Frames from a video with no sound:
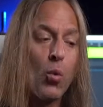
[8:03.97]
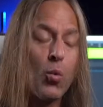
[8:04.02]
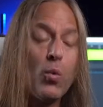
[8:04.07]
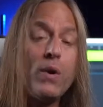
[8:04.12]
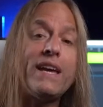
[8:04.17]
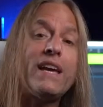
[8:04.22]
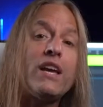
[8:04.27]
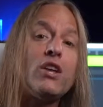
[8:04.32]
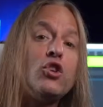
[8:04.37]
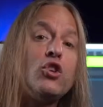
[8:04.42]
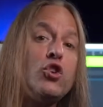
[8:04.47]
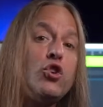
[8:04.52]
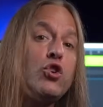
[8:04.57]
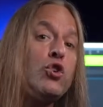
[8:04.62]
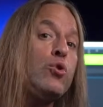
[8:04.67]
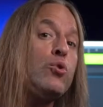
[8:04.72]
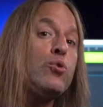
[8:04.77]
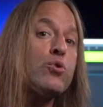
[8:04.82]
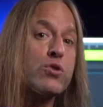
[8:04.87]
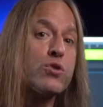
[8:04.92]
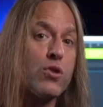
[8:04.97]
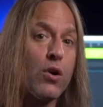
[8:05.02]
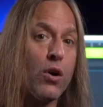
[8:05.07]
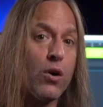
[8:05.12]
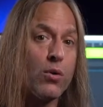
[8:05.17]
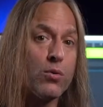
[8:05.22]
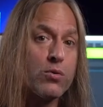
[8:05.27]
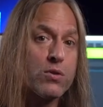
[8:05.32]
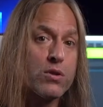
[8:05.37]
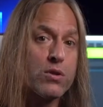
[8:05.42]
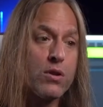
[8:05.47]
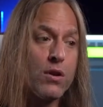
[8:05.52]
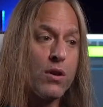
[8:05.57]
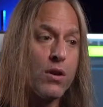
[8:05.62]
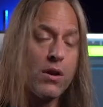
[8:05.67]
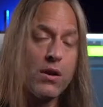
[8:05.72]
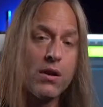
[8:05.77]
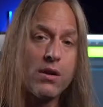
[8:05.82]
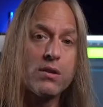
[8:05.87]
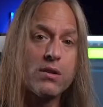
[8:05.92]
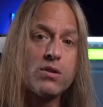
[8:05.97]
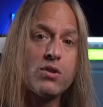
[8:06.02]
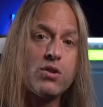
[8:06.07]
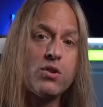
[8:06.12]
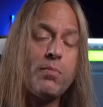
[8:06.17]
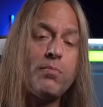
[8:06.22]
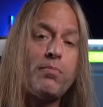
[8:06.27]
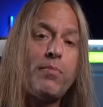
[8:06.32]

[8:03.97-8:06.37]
we can use those to